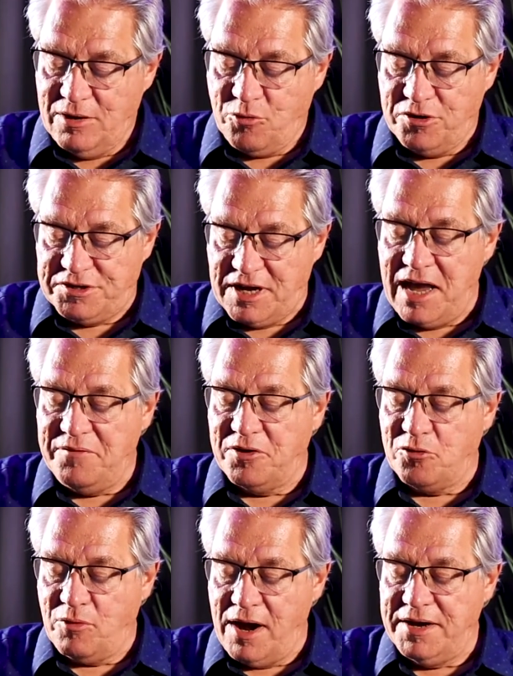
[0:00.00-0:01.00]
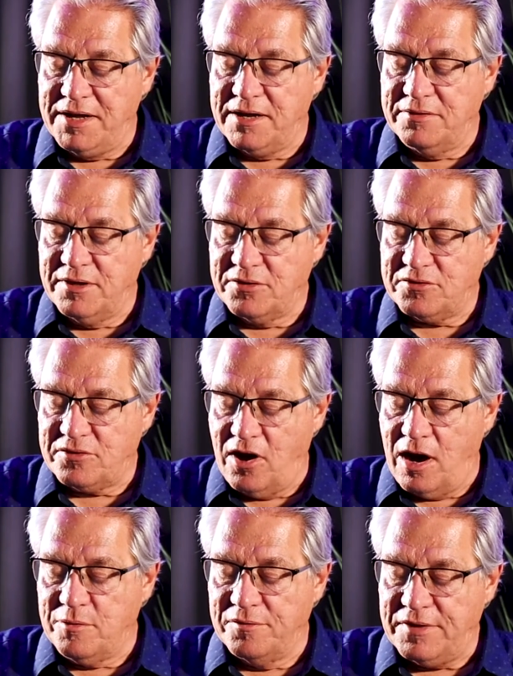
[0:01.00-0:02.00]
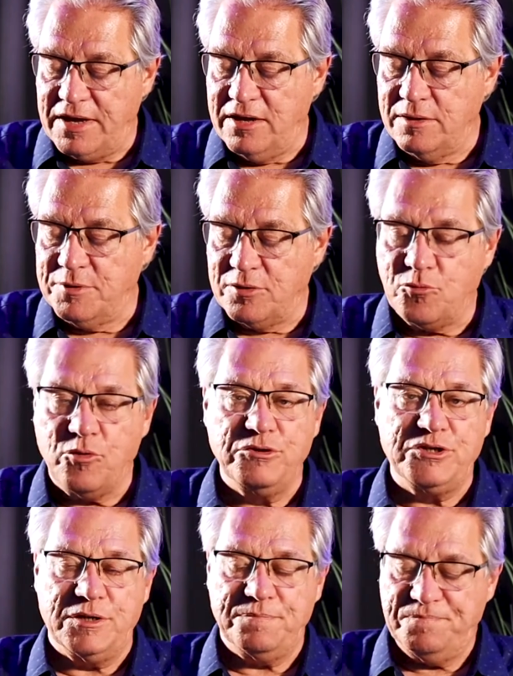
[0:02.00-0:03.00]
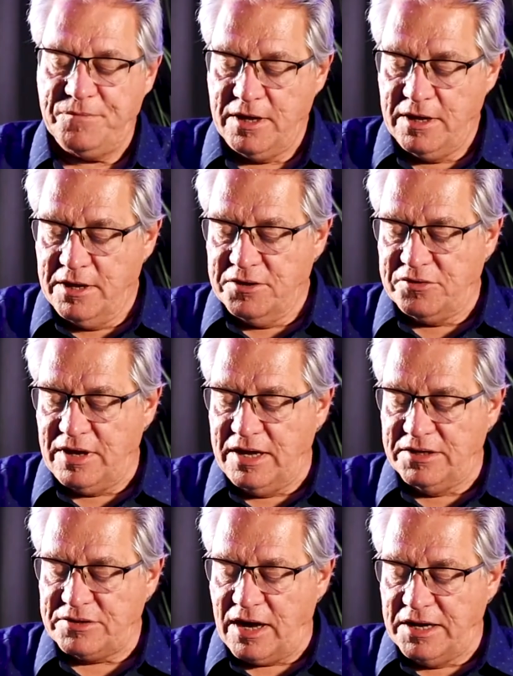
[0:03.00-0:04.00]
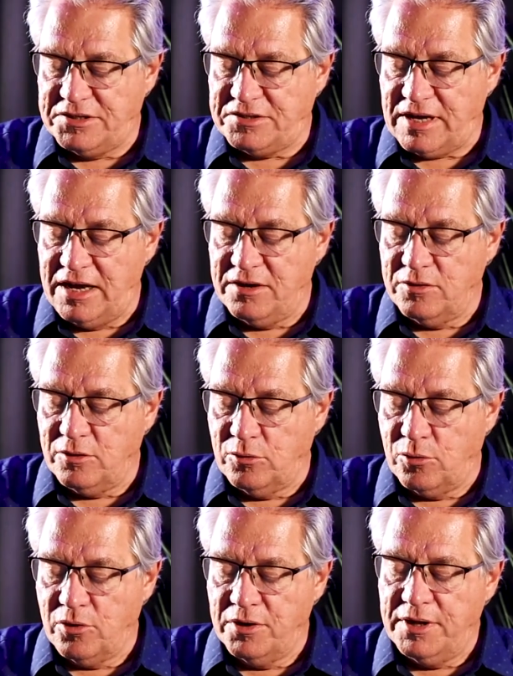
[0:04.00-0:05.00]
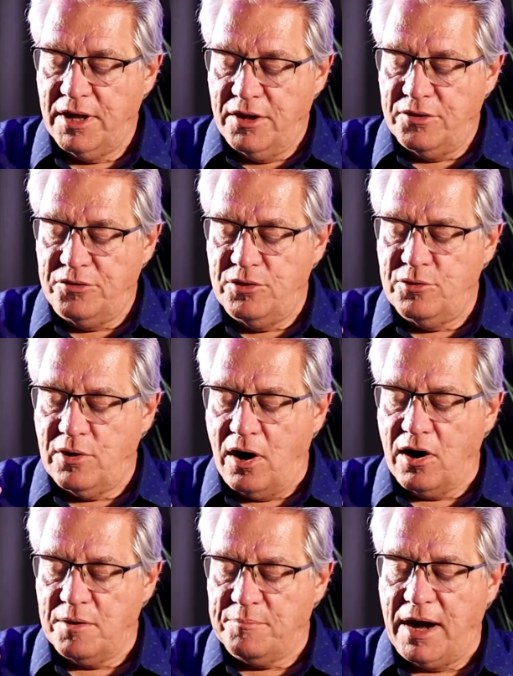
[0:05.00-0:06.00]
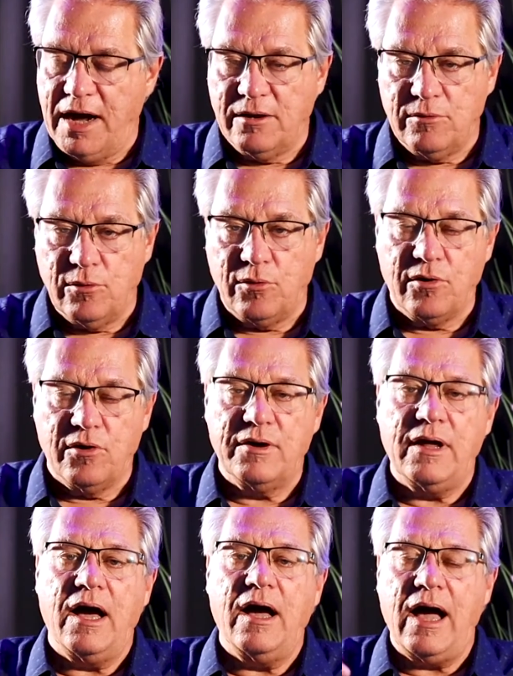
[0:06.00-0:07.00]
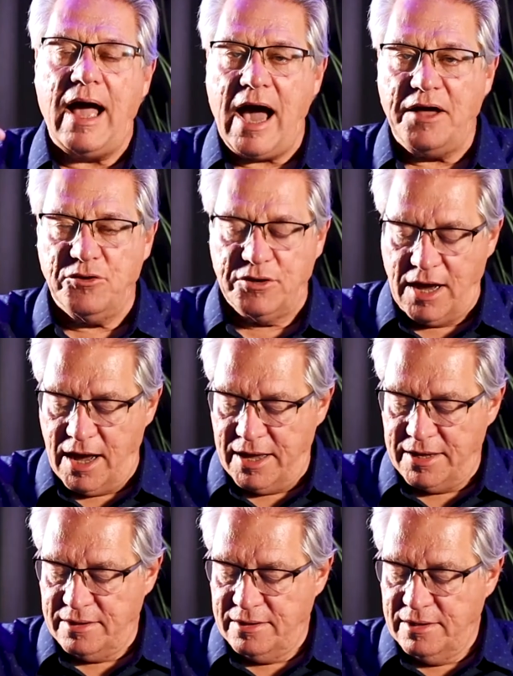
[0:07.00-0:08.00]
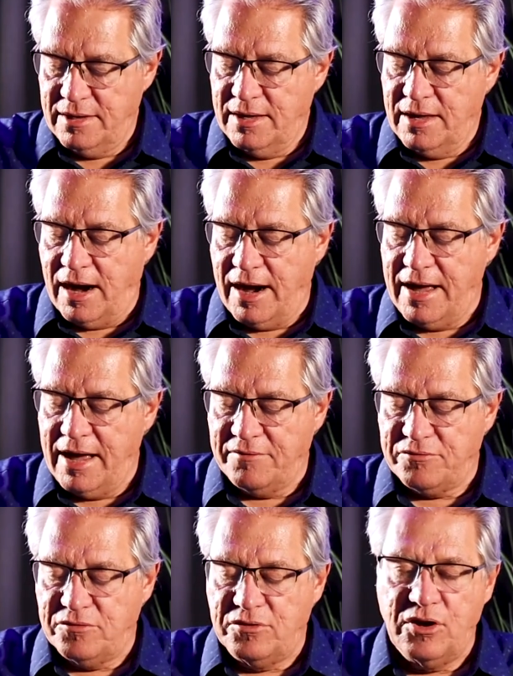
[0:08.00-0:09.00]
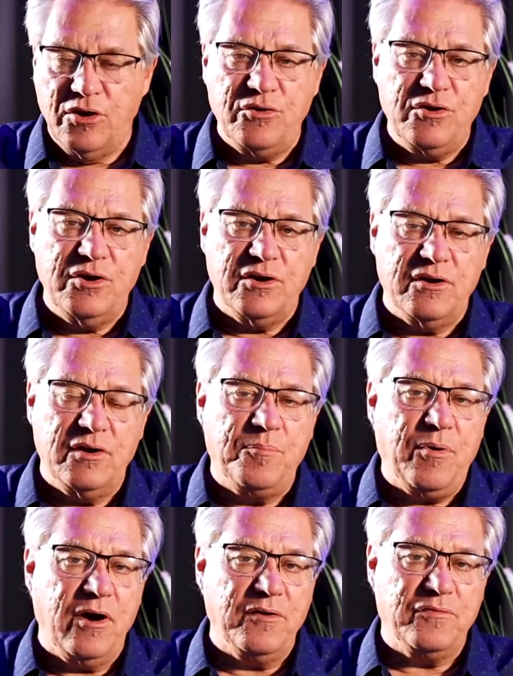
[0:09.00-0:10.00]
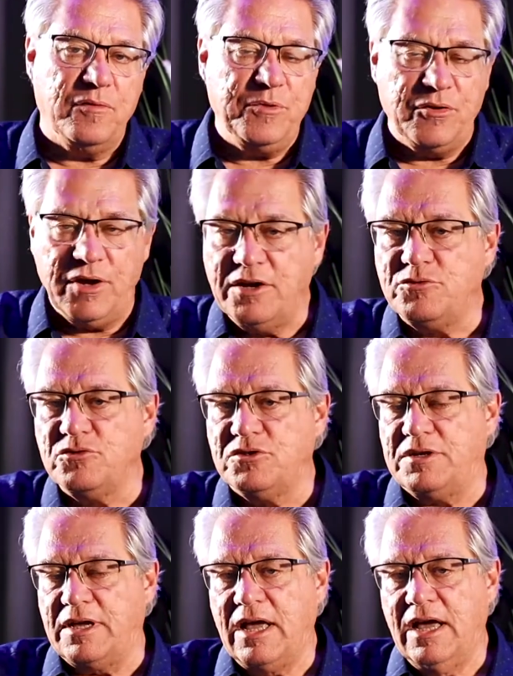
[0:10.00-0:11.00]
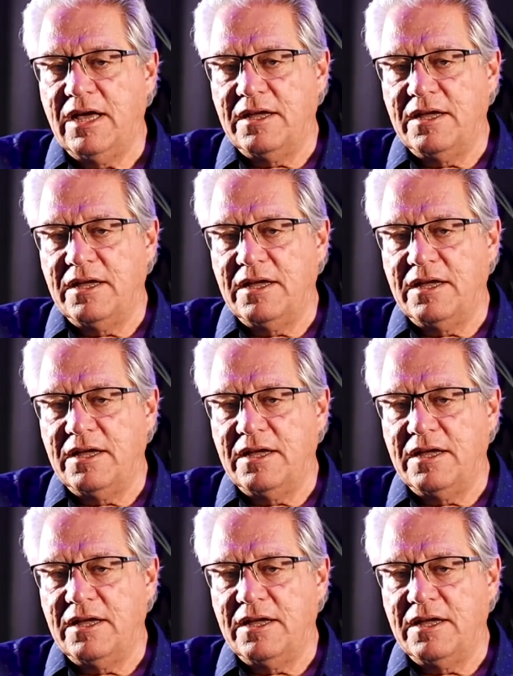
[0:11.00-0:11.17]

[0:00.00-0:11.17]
where David, writing in this psalm of intimate worship, says, I say to the Lord, You are my Lord, Adonai. I have no good apart from you. Interesting.